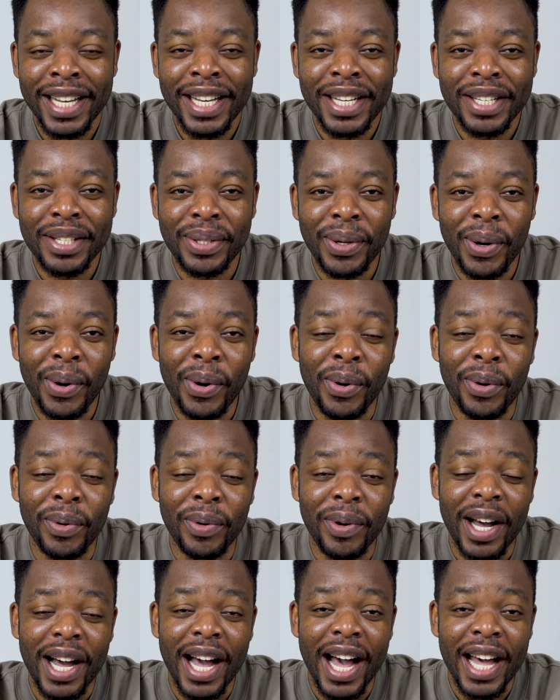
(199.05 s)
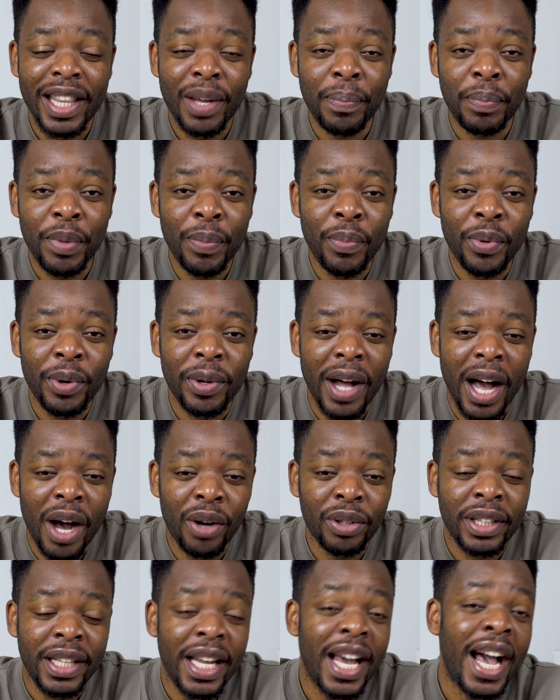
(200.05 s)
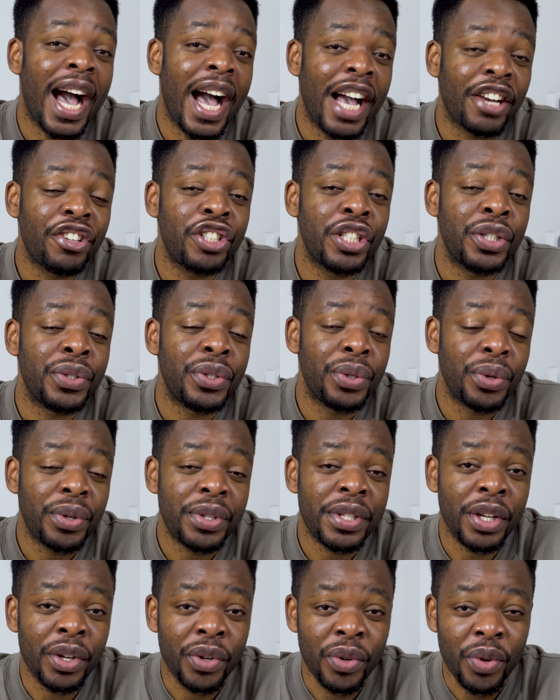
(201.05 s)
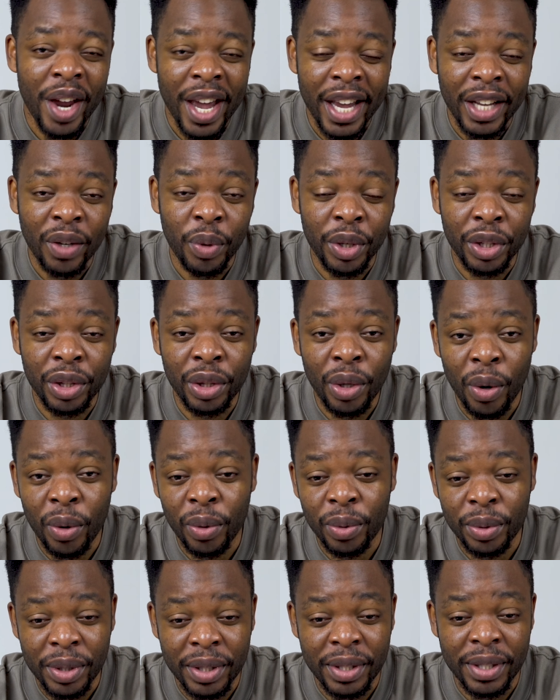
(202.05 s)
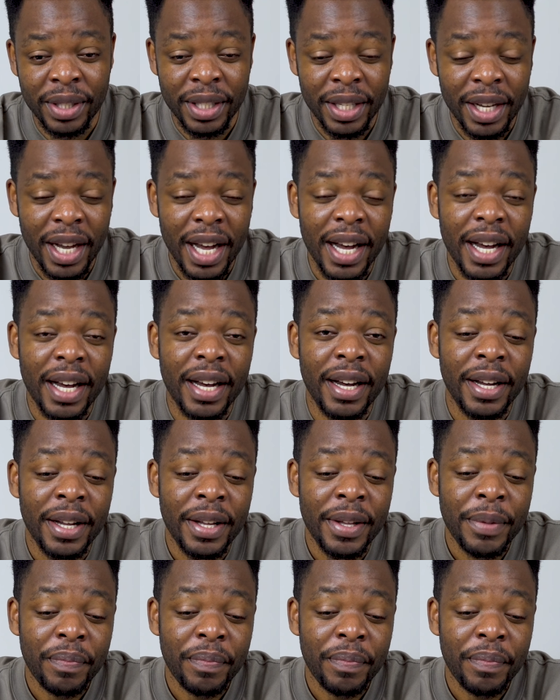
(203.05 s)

so other people out there are actually using rain with those uh,